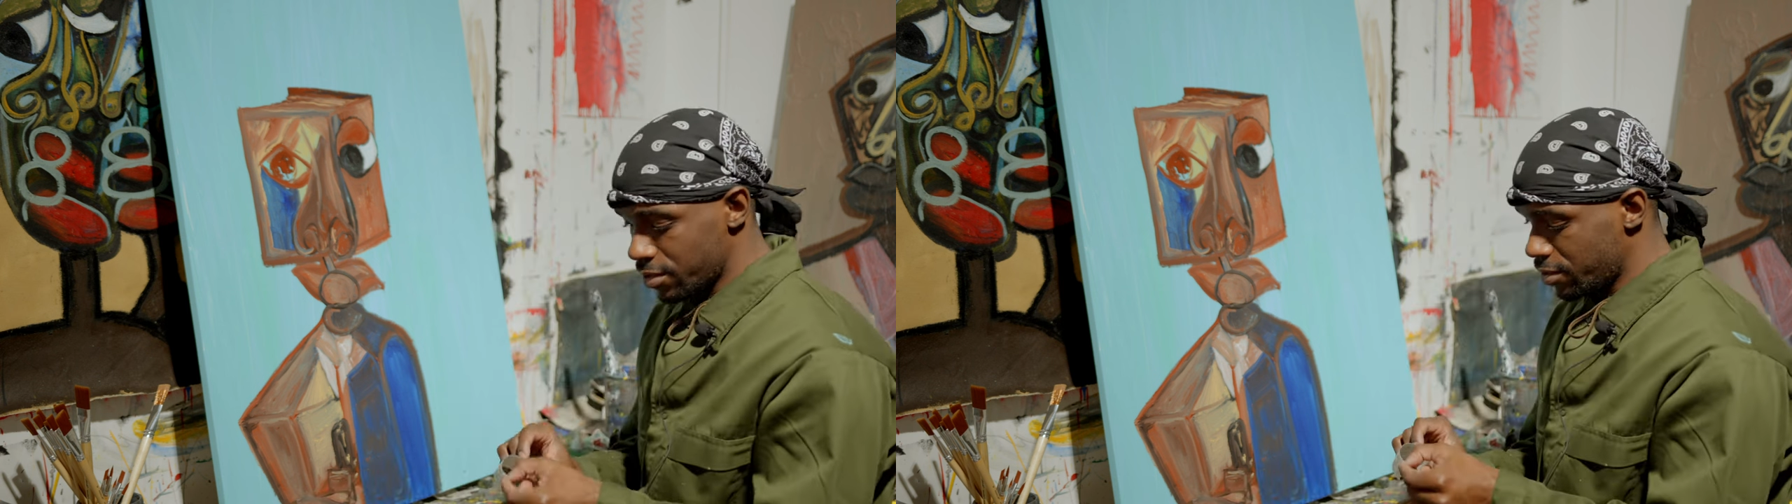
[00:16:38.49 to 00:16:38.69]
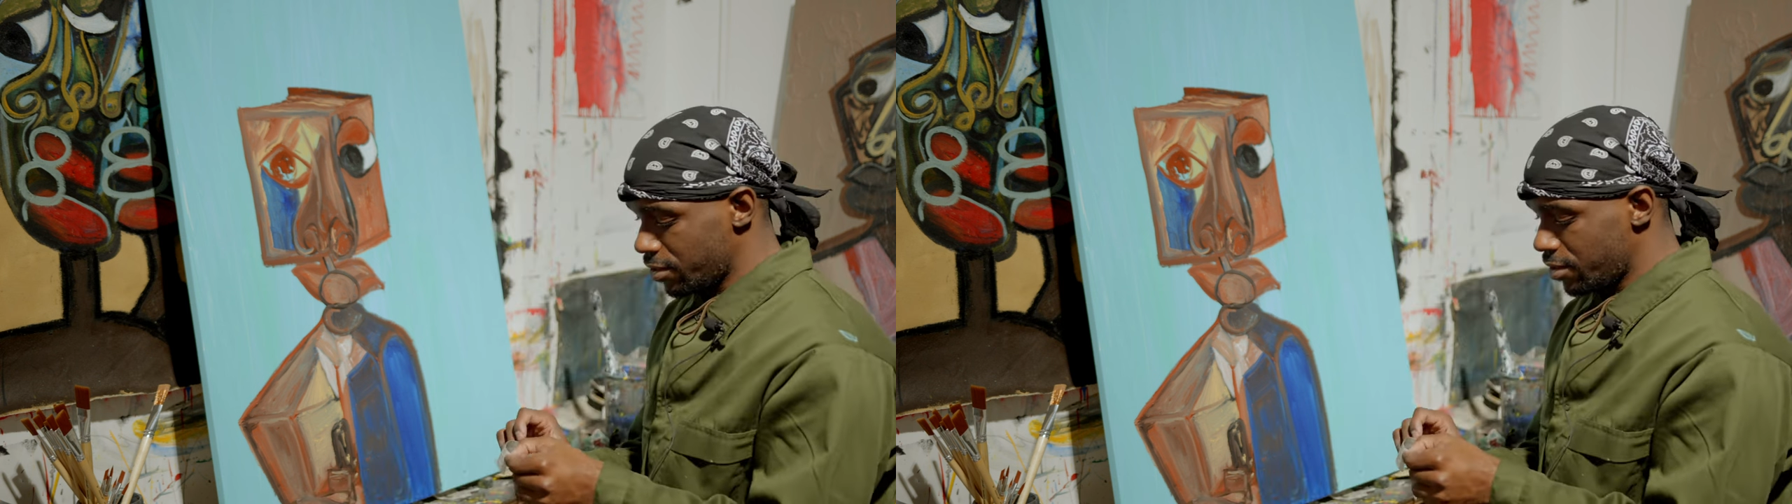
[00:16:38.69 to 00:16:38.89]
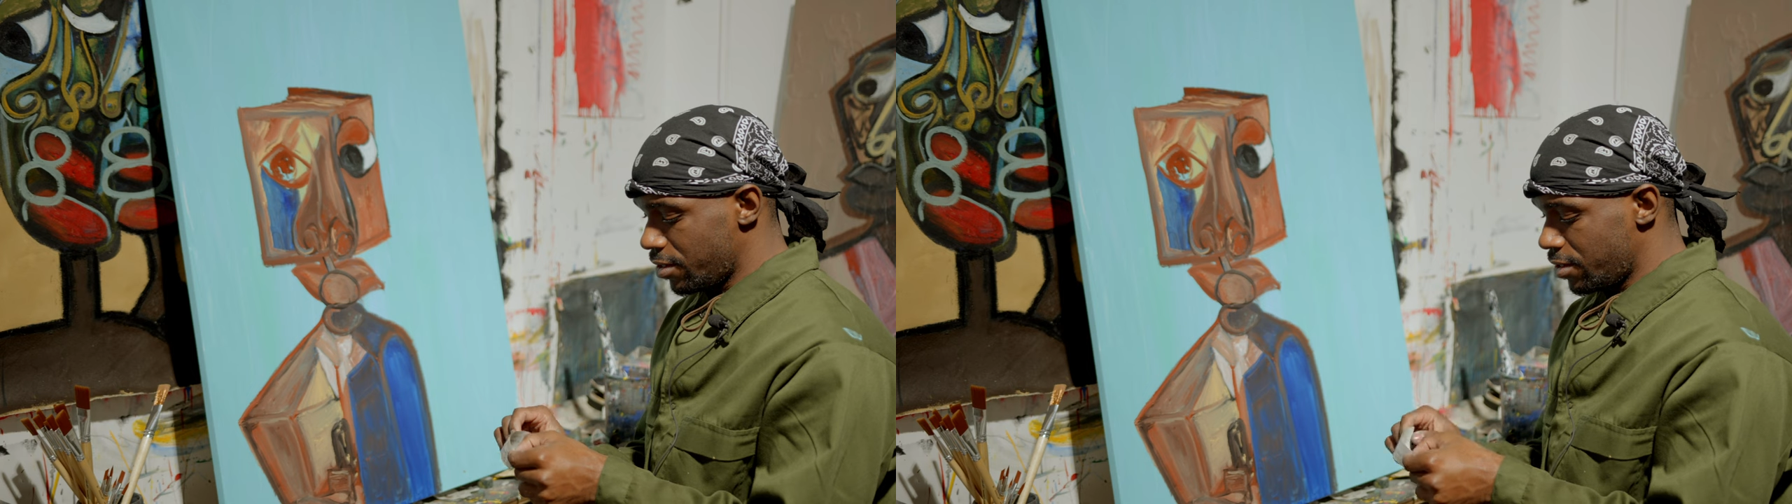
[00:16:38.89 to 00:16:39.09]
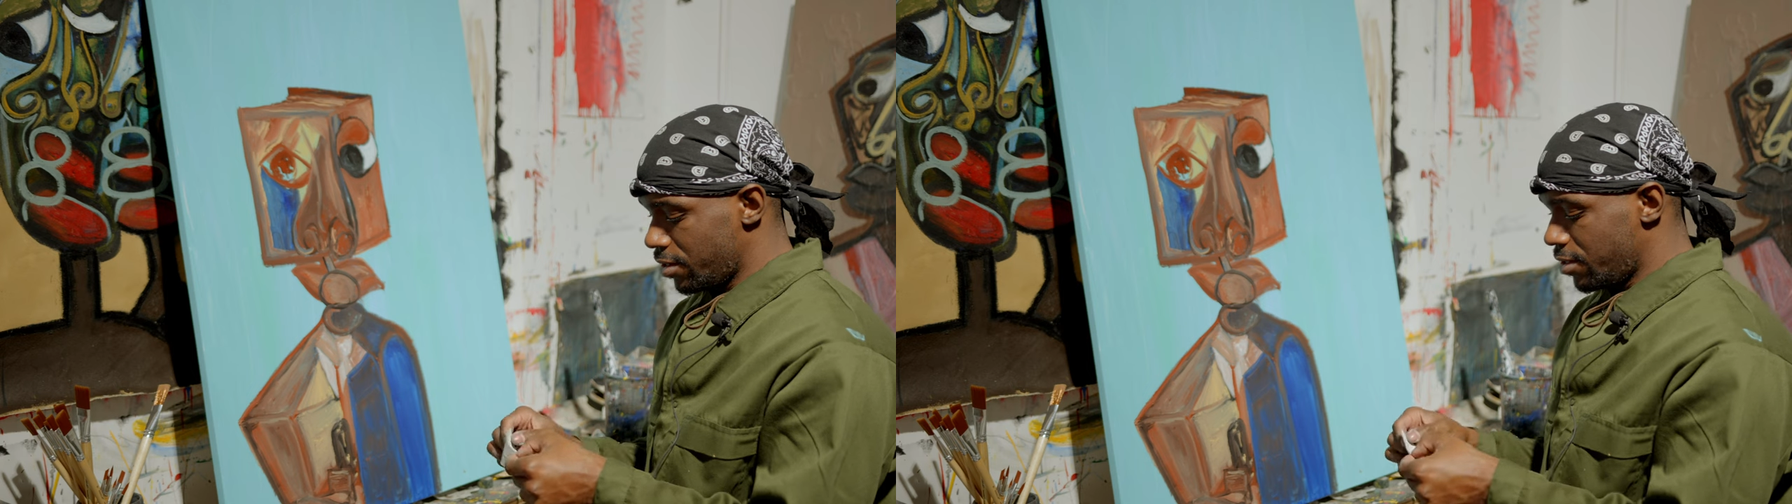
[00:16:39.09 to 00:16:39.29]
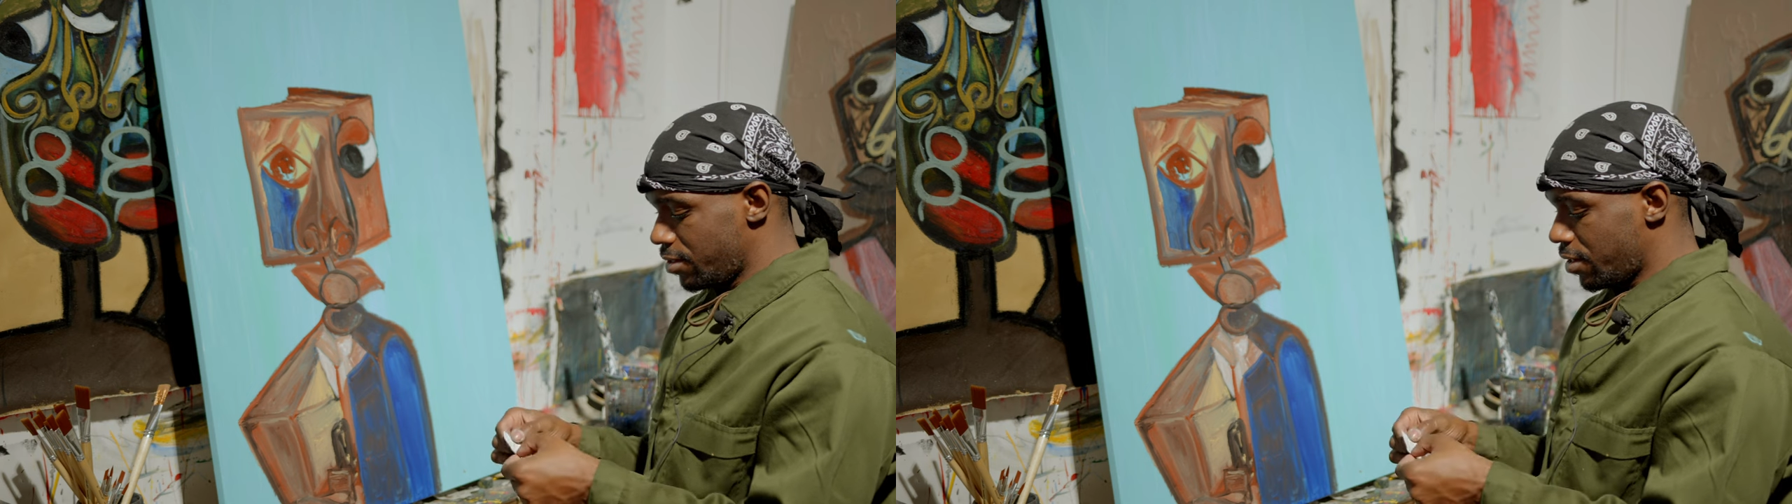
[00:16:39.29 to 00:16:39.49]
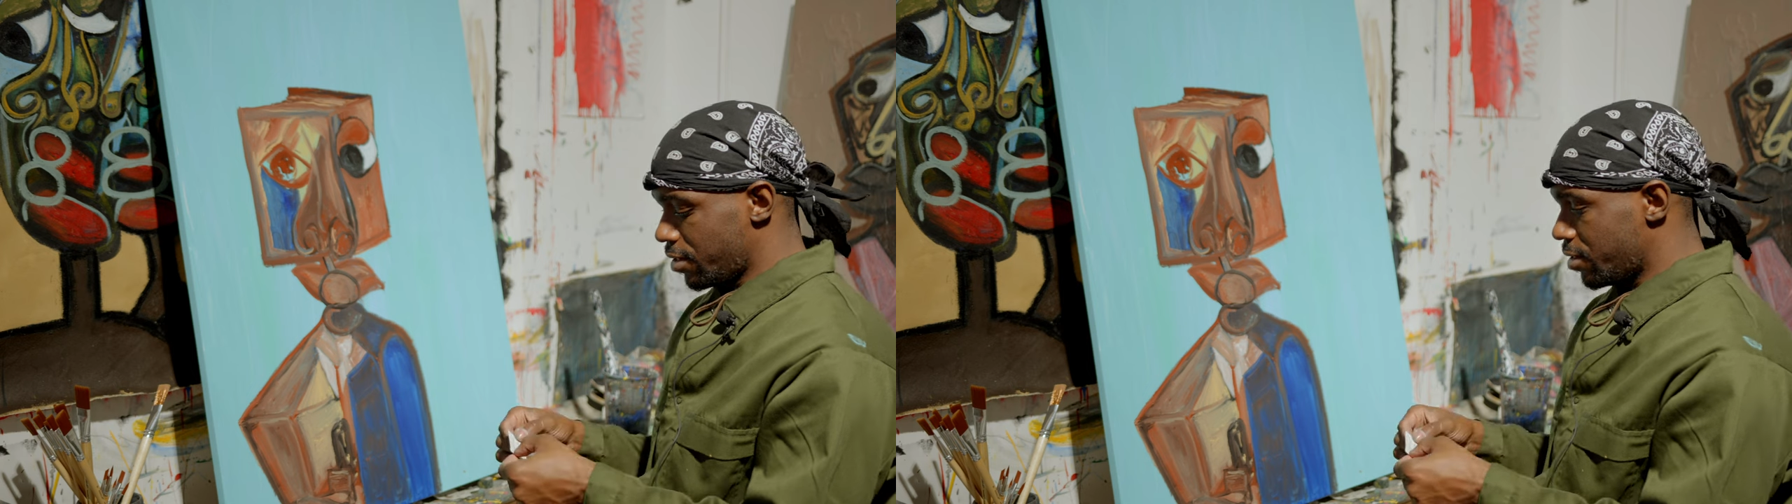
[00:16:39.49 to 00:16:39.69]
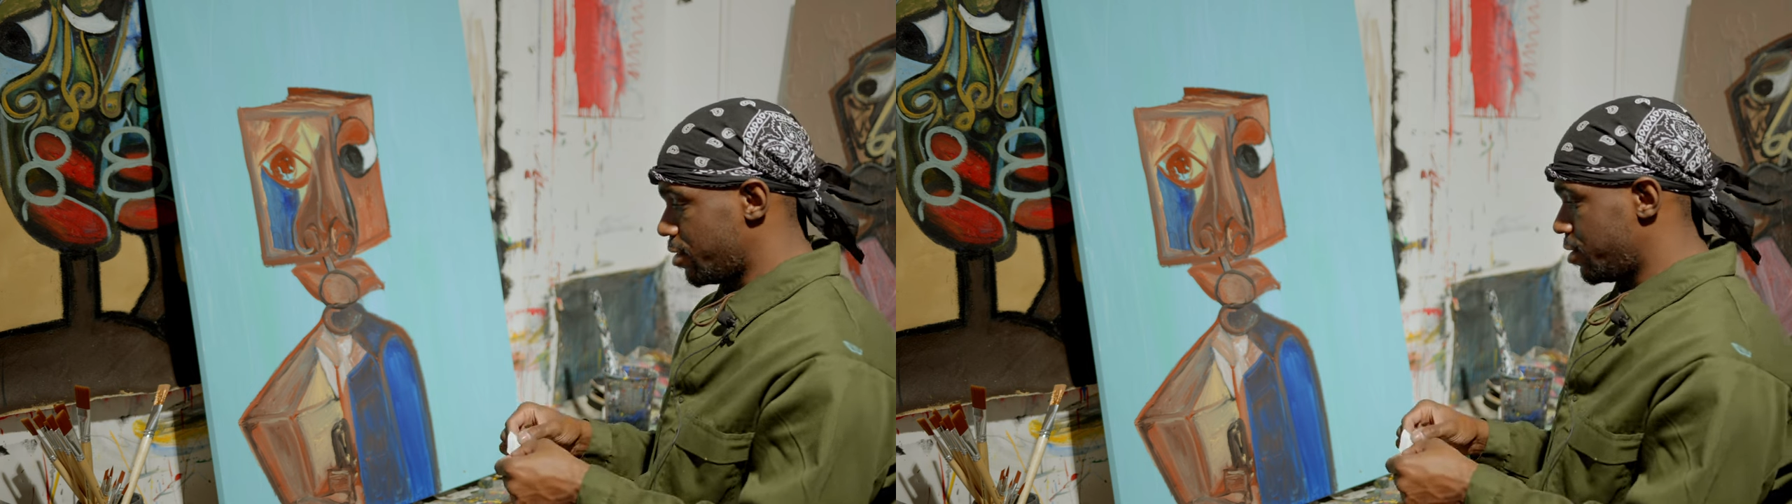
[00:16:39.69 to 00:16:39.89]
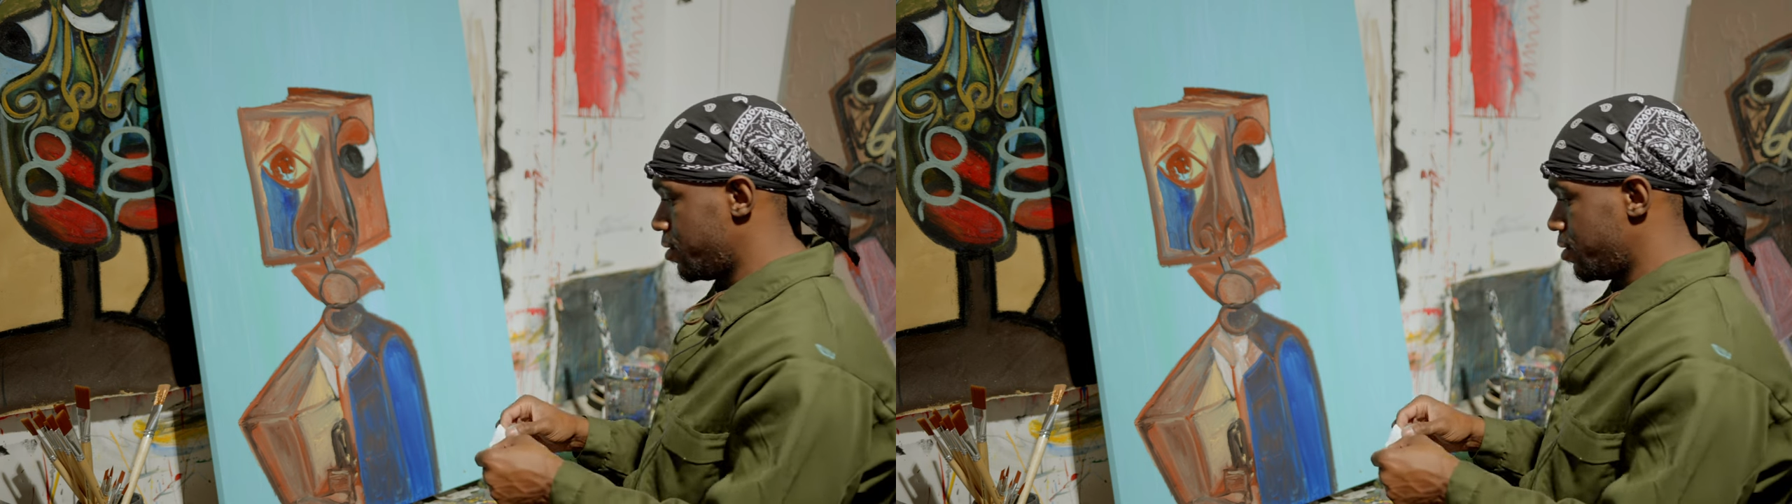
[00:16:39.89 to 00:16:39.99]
Mm-hmm. Like,